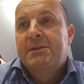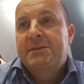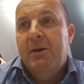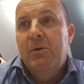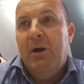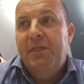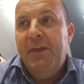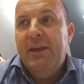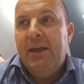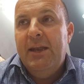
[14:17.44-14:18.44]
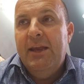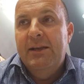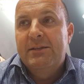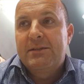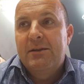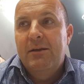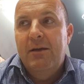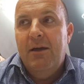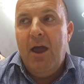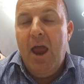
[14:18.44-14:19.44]
So I think
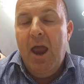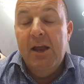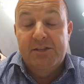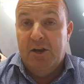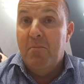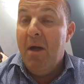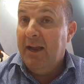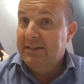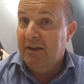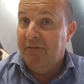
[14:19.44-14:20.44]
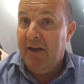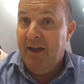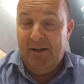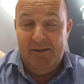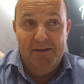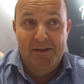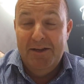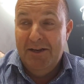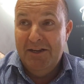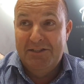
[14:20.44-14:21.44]
it's an amazing fair.
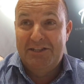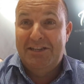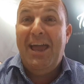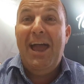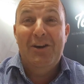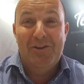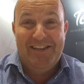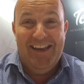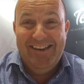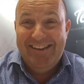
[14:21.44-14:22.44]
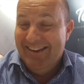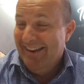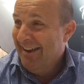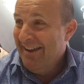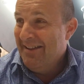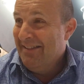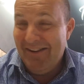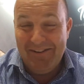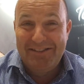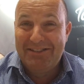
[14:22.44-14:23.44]
It's chaotic.
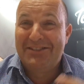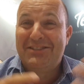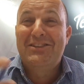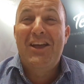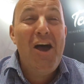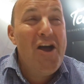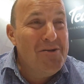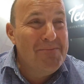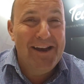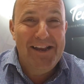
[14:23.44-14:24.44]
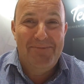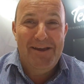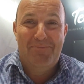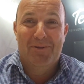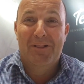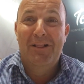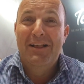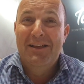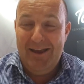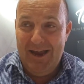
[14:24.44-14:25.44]
There are so many people
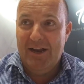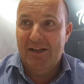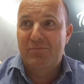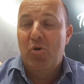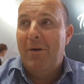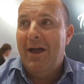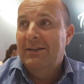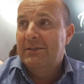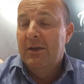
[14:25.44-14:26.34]
in a small place.